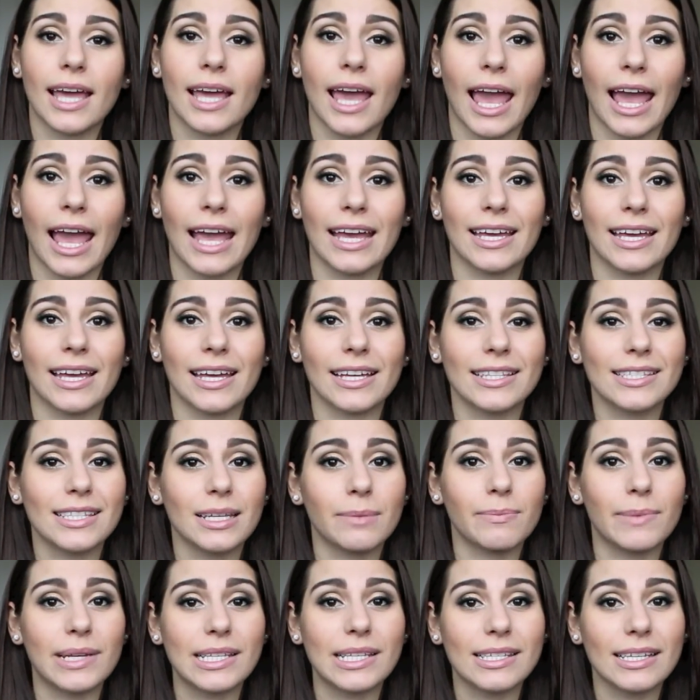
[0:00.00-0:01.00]
a hits
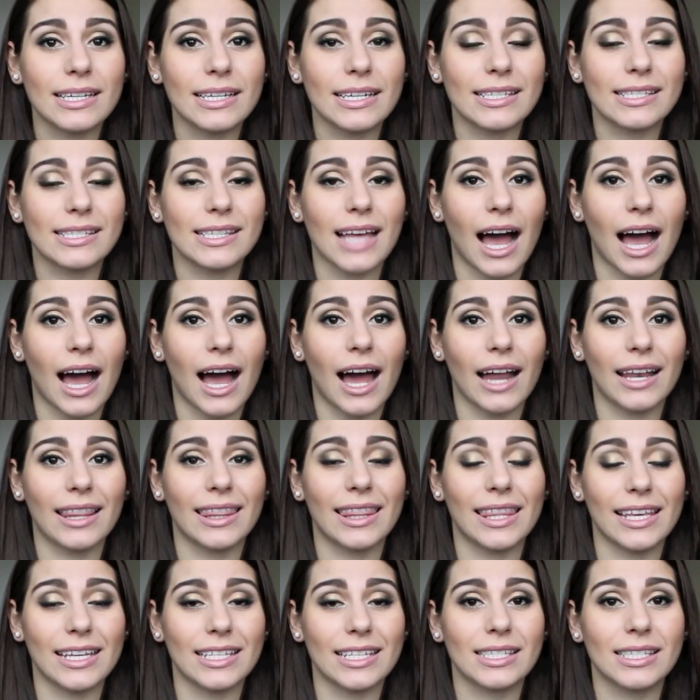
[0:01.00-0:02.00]
and misses on
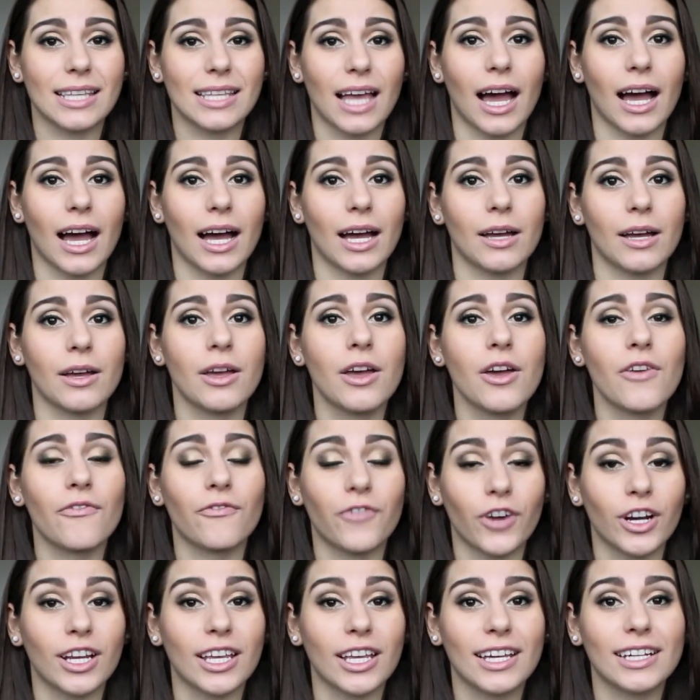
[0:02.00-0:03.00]
this
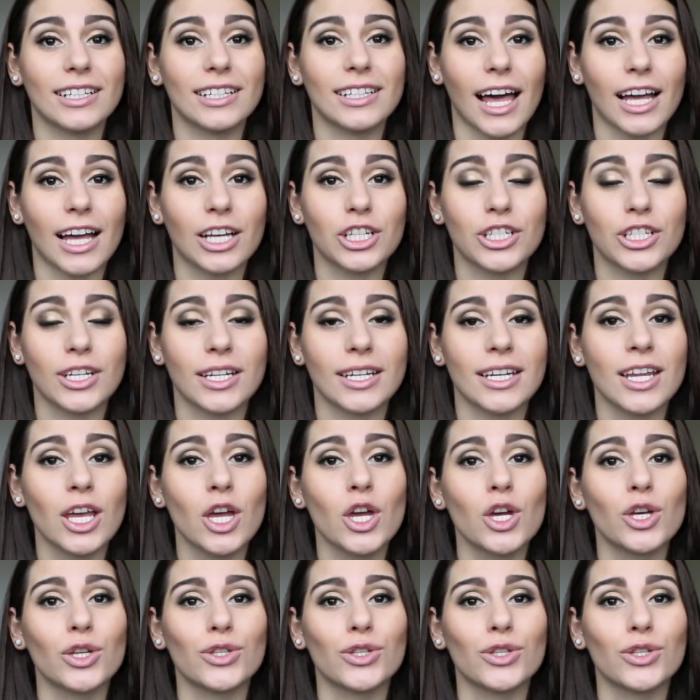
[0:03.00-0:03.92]
Fergie collection,